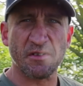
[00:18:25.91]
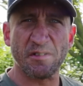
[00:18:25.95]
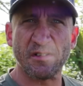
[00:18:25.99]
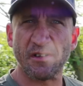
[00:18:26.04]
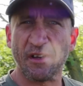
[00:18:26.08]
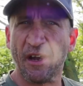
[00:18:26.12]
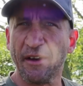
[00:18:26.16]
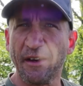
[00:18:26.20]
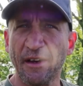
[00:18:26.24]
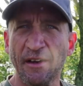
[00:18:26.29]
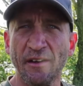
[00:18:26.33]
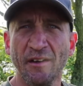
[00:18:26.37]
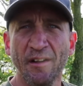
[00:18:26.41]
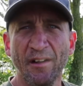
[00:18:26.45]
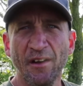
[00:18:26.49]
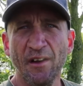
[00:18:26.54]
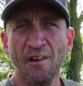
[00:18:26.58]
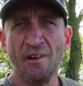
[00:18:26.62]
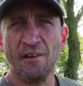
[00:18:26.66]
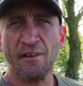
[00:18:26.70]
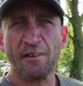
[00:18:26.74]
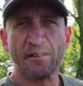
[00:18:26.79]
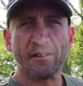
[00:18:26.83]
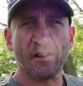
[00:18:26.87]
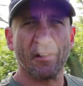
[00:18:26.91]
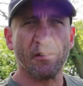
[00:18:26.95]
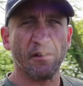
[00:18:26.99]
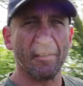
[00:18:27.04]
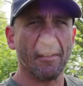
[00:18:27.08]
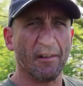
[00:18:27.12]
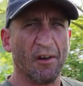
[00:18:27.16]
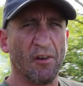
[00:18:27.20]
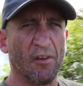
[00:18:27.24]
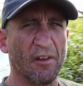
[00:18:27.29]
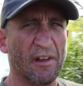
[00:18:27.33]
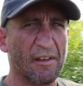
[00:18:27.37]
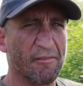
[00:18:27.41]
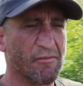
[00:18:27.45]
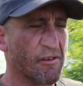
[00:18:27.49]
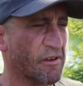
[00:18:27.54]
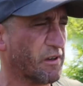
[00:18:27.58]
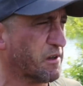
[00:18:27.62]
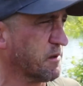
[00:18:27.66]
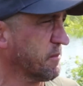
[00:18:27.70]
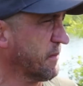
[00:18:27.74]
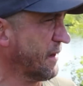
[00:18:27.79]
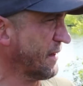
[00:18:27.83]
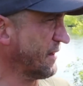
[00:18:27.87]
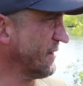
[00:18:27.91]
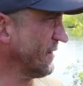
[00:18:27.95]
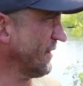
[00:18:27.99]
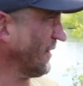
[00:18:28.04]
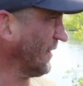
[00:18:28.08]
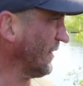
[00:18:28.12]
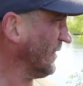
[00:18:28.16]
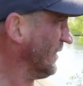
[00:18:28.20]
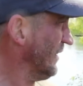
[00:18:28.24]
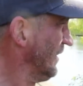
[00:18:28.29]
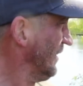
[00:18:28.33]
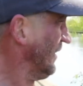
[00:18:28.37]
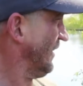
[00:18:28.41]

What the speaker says: stunning. Totally, highly recommend it.